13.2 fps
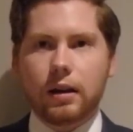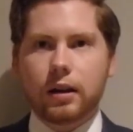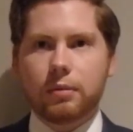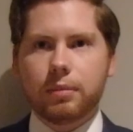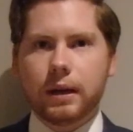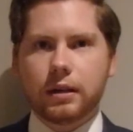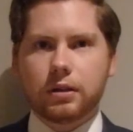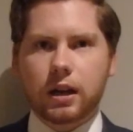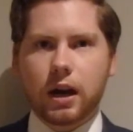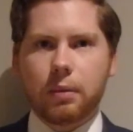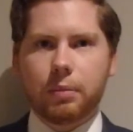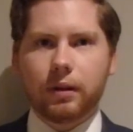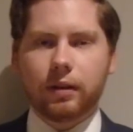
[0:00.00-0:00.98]
compared to
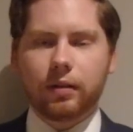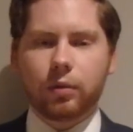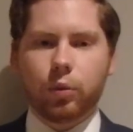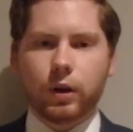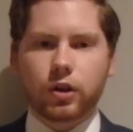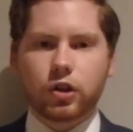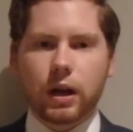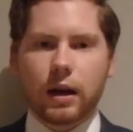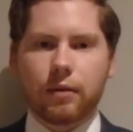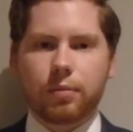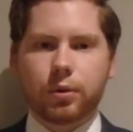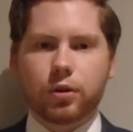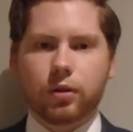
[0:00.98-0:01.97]
companies which
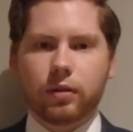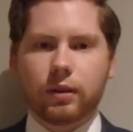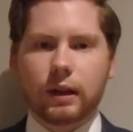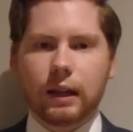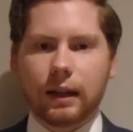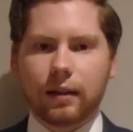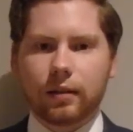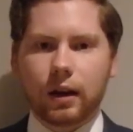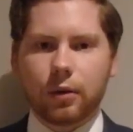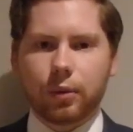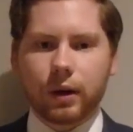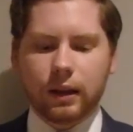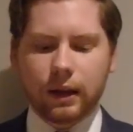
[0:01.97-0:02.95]
have produced less
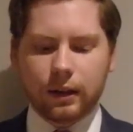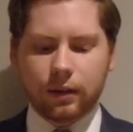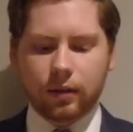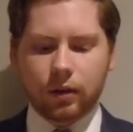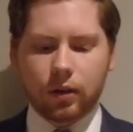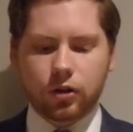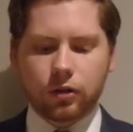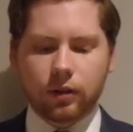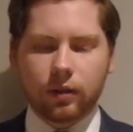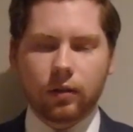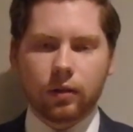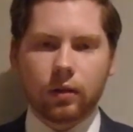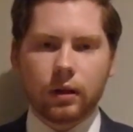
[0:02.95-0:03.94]
unregulated
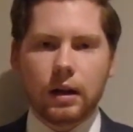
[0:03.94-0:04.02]
disclosures.